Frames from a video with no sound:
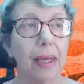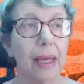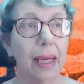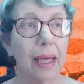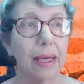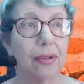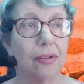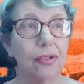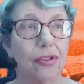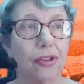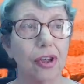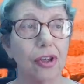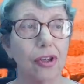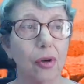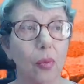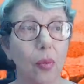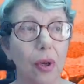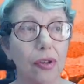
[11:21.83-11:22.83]
and uh,
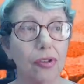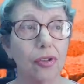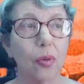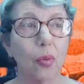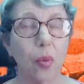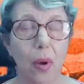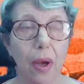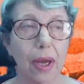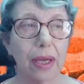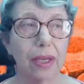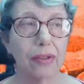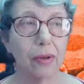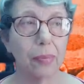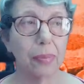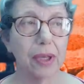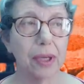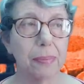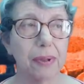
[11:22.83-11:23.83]
you wonder why
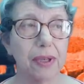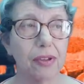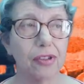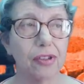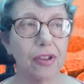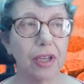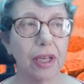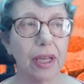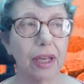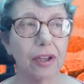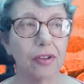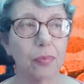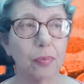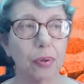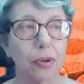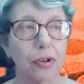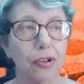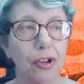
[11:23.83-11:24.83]
the BBC has
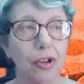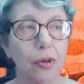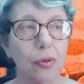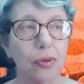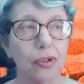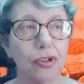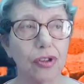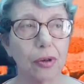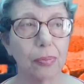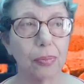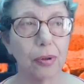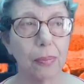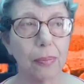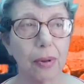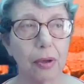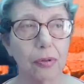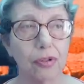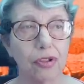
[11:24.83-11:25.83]
produced a
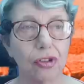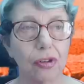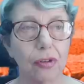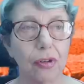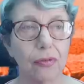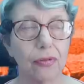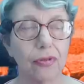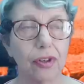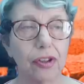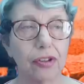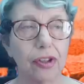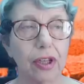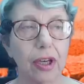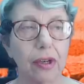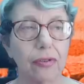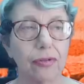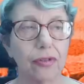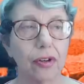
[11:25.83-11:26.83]
promotional
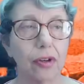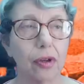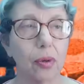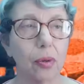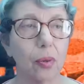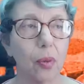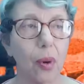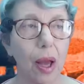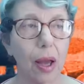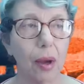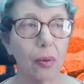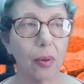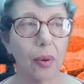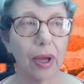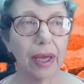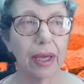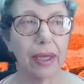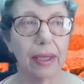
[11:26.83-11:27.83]
video for
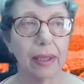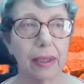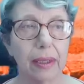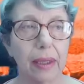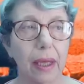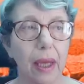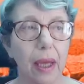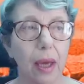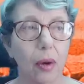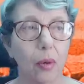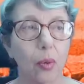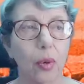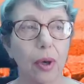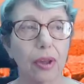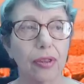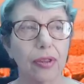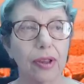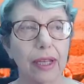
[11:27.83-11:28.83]
Huawei
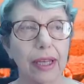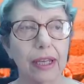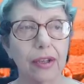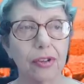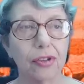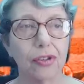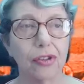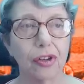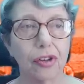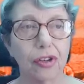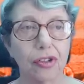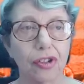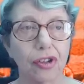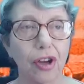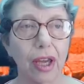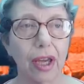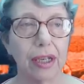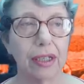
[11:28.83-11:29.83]
with links to the
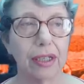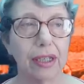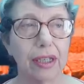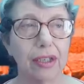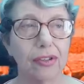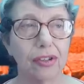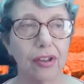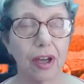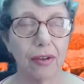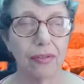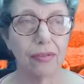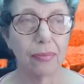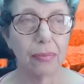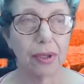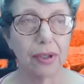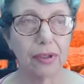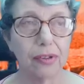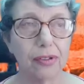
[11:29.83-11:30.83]
Chinese
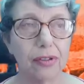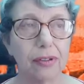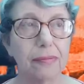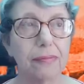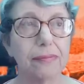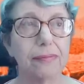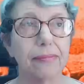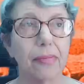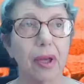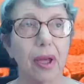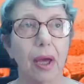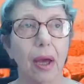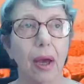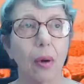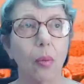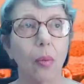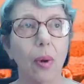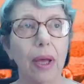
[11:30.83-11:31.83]
government.
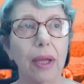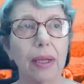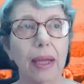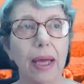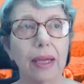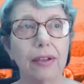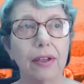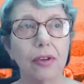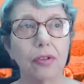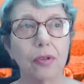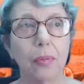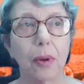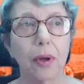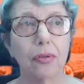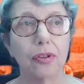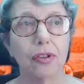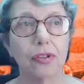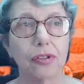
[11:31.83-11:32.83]
Well, I don't
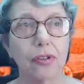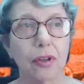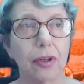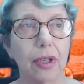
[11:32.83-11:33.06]
suppose it's